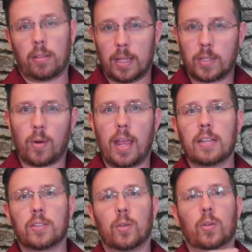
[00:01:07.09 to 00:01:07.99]
That's
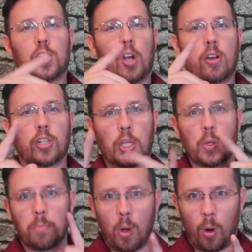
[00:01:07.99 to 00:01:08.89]
right, so they're charging
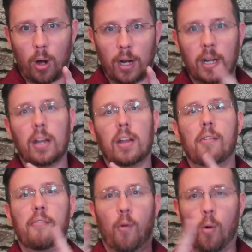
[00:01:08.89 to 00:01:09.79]
you more
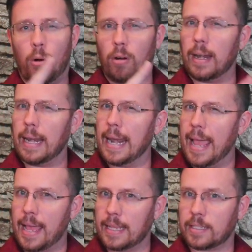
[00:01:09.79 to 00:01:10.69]
for
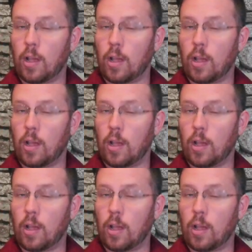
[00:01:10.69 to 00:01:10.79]
less.